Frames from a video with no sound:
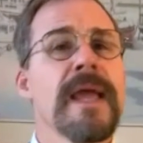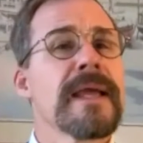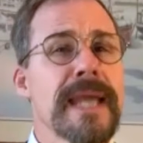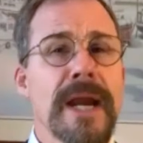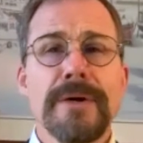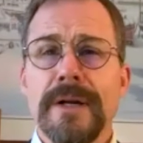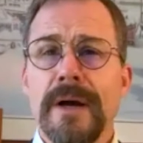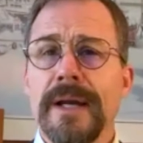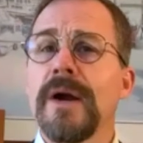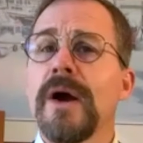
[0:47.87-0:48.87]
Karen and
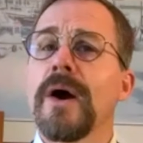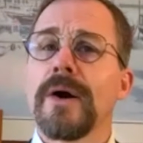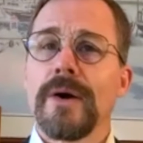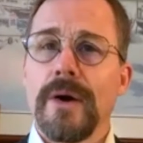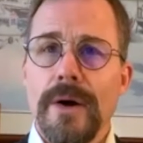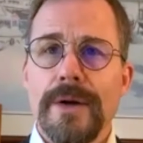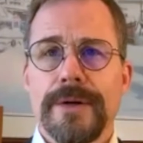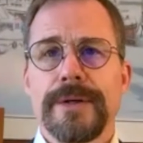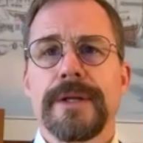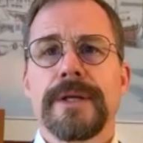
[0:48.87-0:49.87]
I are
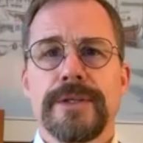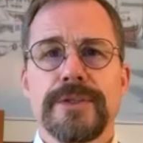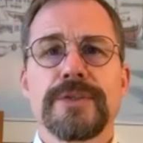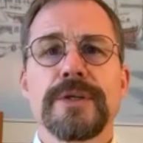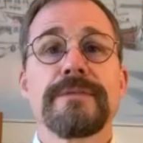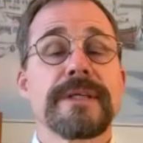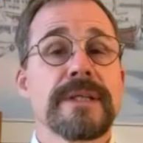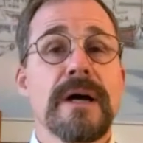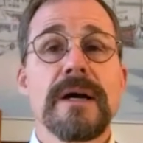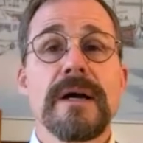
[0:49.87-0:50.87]
honored to serve as
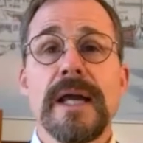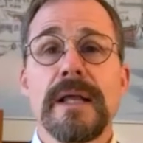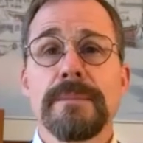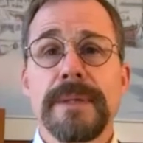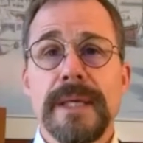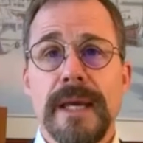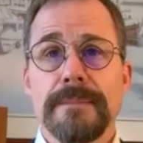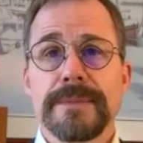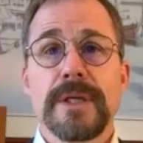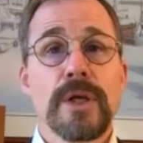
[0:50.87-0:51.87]
I I L P
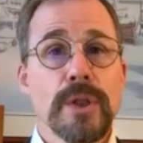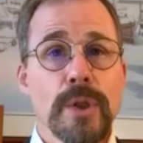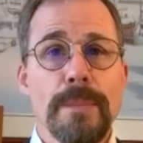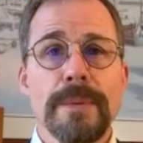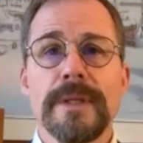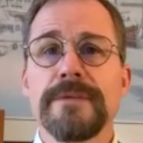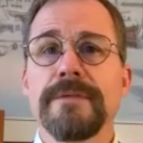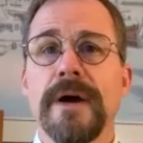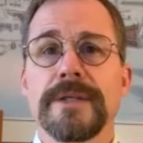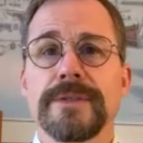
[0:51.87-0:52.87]
M's global
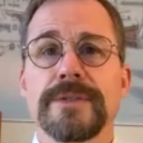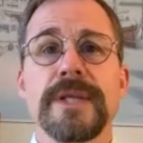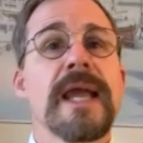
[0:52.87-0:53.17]
advisors